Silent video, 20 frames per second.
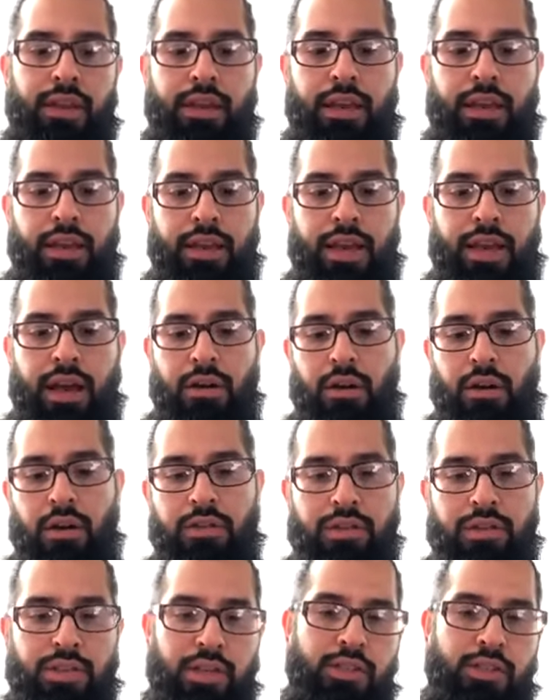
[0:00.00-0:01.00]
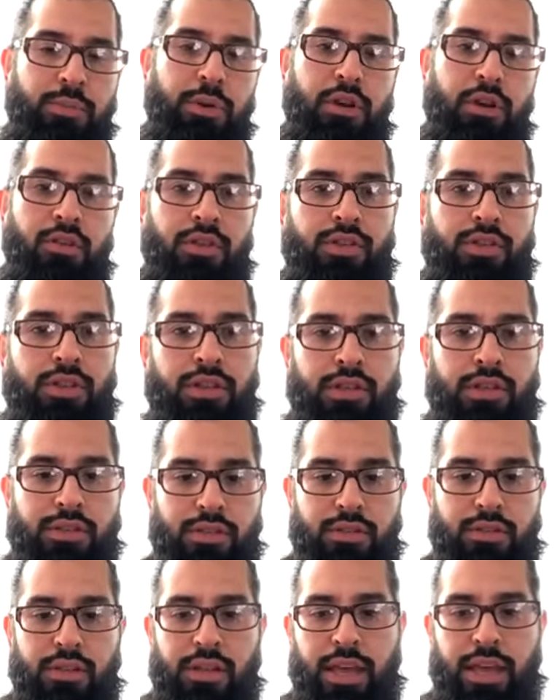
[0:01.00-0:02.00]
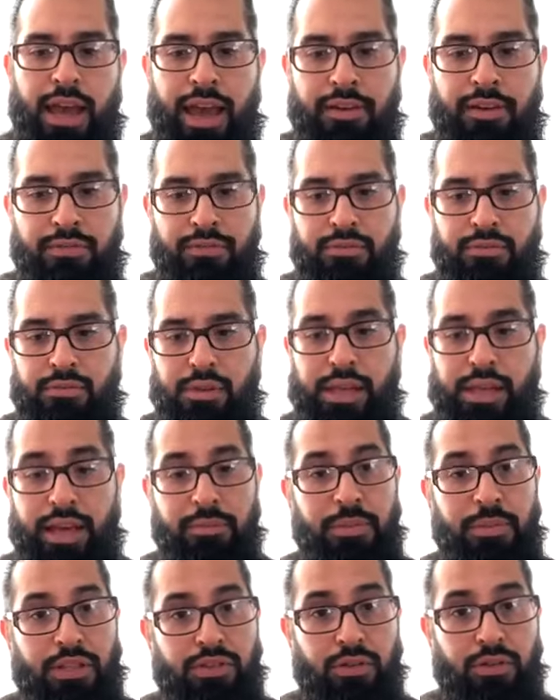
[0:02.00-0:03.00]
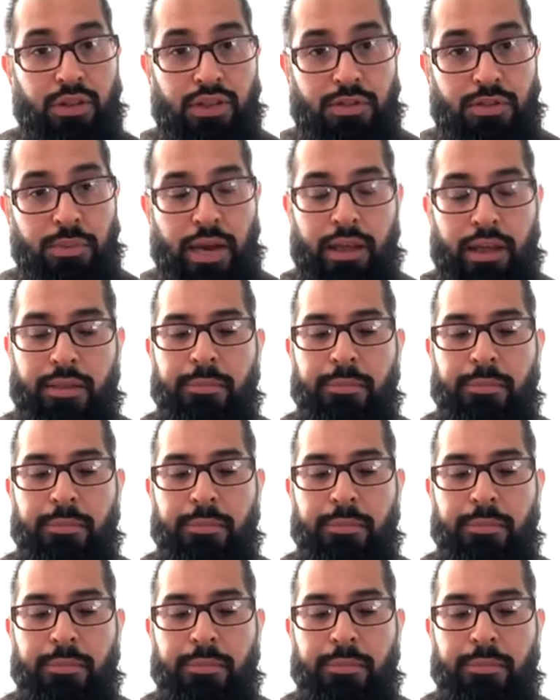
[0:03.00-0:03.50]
and how all these experiences have led me to this path.